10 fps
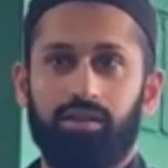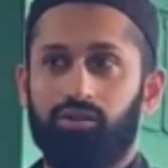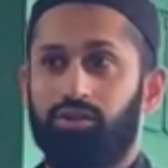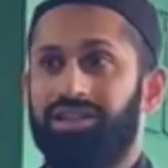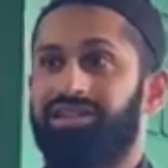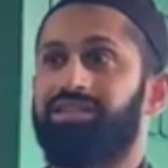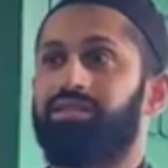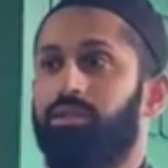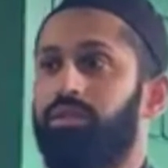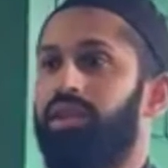So this is
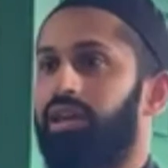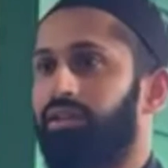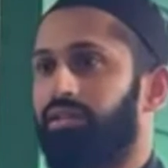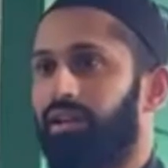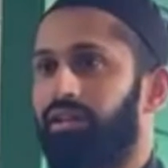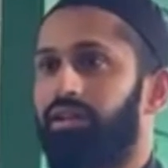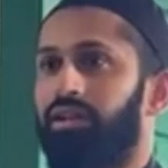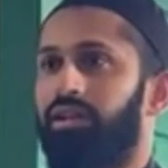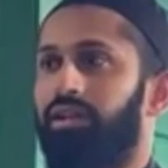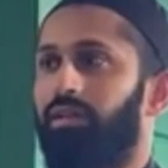something
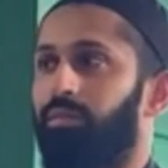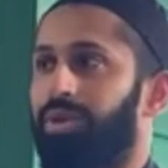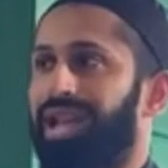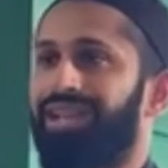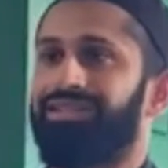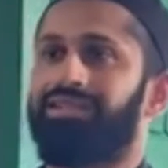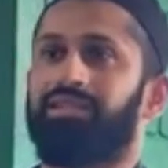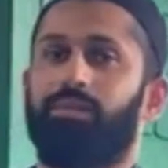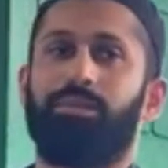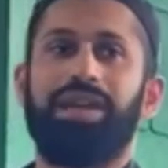that
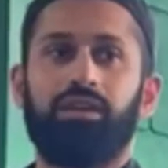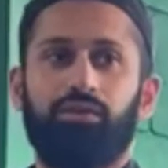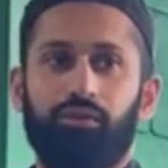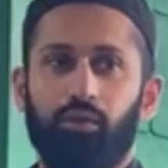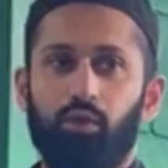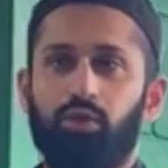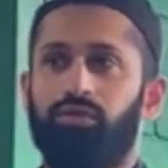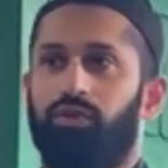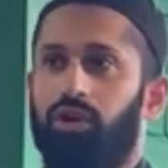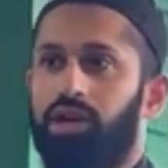plants make food
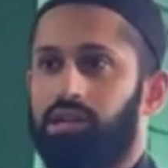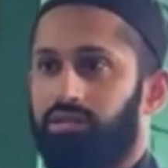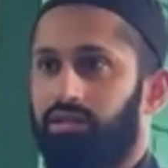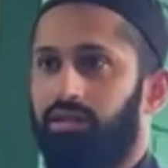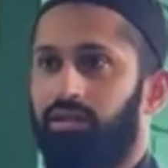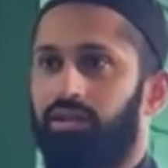for us.